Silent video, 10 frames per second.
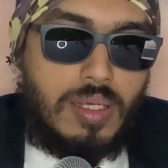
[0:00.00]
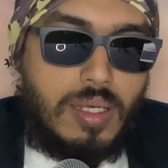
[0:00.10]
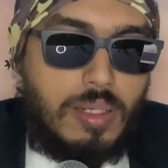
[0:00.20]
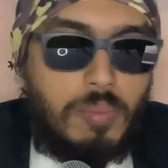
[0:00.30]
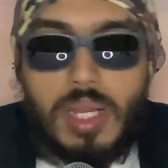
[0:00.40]

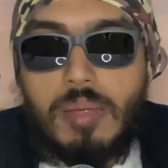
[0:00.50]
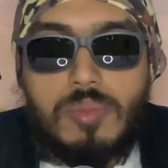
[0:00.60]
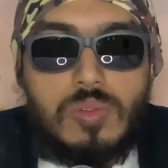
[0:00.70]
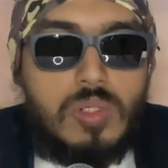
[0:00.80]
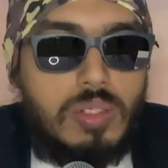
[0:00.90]
And Ibrahim
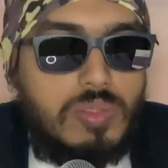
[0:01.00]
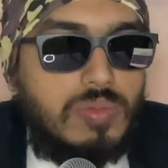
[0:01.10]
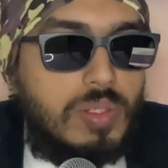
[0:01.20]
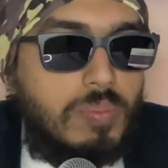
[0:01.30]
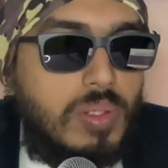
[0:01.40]
Soli was
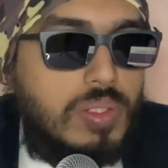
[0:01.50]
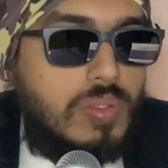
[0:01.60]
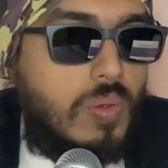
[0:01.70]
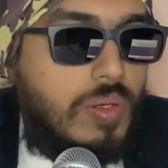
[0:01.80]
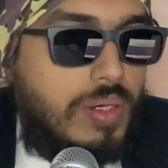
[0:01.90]
one
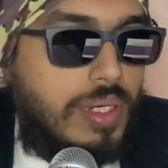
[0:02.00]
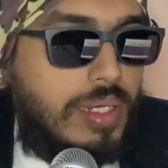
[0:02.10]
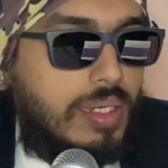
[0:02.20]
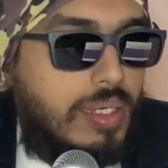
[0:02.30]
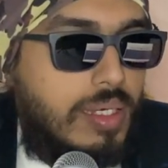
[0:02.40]
placeholder,
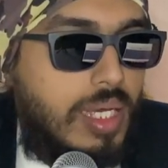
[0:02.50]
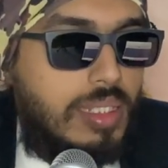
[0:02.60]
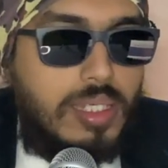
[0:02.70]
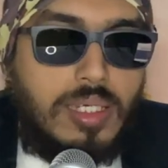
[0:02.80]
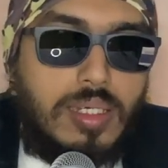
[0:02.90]
and I
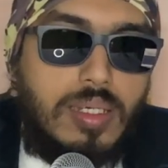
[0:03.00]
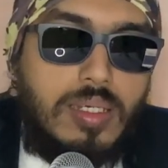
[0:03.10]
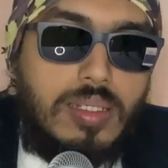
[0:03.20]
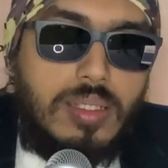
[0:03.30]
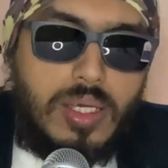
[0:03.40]
think
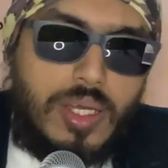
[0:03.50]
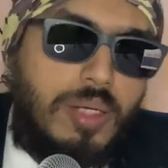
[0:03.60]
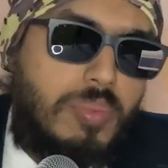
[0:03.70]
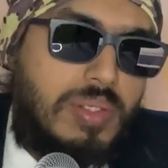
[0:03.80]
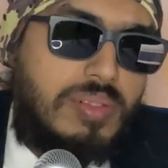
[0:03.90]
the
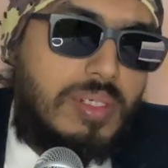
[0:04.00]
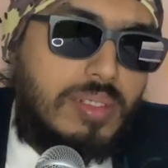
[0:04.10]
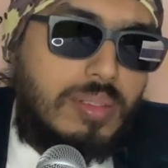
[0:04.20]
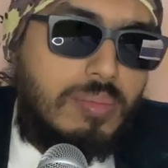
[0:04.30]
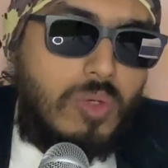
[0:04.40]
current
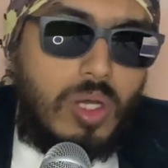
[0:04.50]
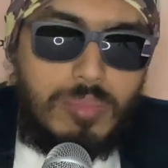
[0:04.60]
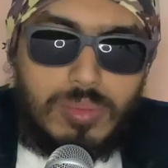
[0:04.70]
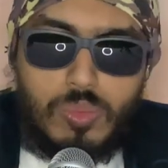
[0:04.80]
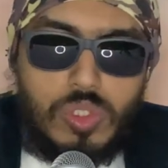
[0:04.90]
president,
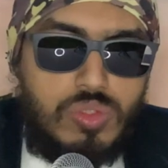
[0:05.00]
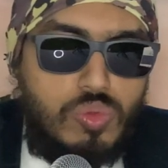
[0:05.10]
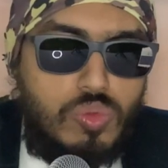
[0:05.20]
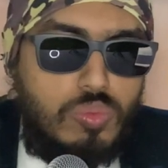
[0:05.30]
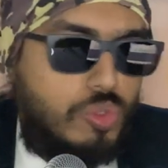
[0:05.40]
Mohammed
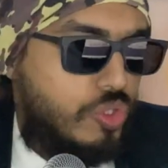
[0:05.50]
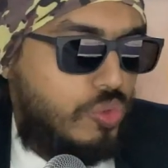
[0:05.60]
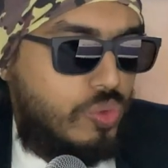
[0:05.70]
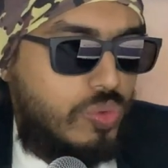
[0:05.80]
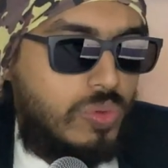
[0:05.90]

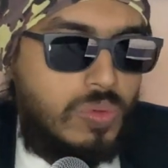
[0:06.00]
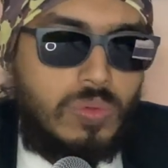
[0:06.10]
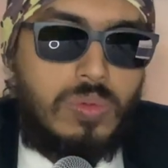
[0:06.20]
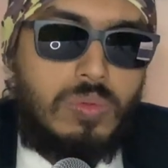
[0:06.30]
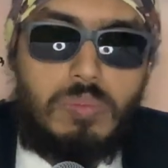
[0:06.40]
Mizu,
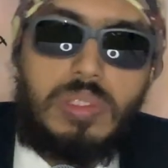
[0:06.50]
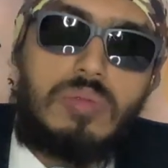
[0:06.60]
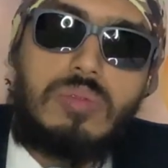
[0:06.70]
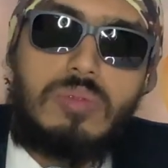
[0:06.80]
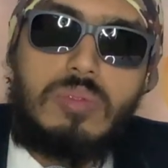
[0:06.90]

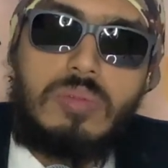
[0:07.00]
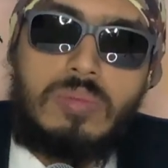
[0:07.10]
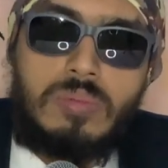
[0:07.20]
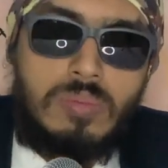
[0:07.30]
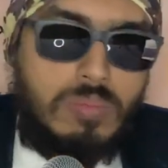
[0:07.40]

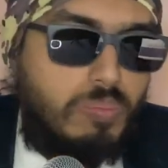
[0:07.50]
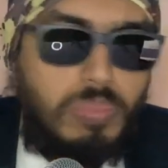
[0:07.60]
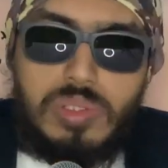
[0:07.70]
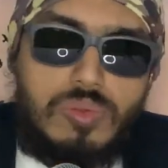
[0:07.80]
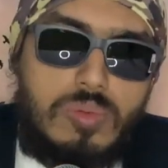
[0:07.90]

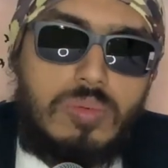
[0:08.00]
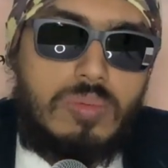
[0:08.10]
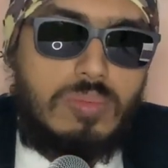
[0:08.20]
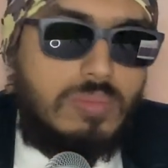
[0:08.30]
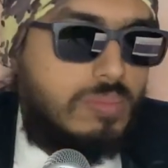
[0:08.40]
Pizu,
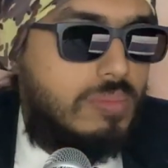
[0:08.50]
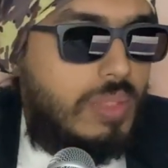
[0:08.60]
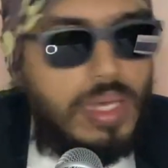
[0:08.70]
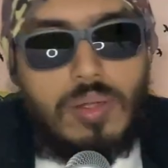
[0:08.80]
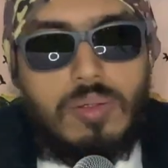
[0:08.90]

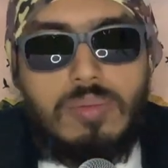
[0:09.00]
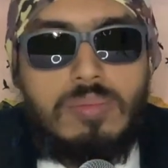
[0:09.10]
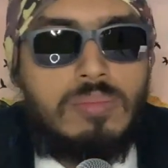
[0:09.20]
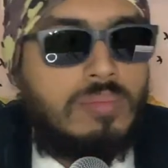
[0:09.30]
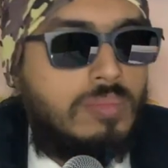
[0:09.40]
I don't know,
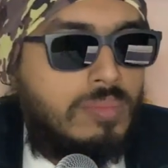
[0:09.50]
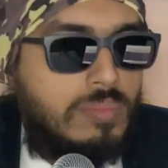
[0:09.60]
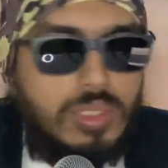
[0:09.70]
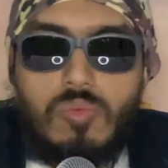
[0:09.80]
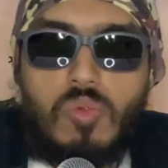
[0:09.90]

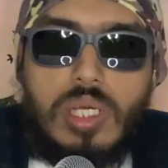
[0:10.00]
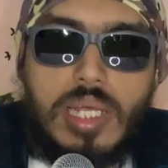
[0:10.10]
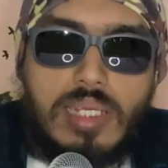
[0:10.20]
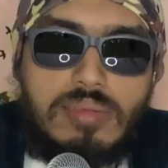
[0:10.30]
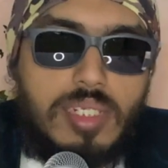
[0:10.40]
some weird
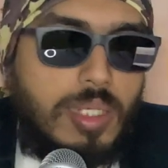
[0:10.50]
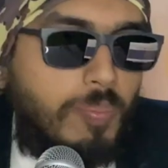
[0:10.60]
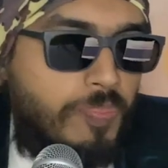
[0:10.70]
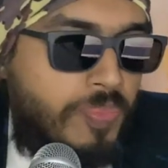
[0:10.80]
ass name.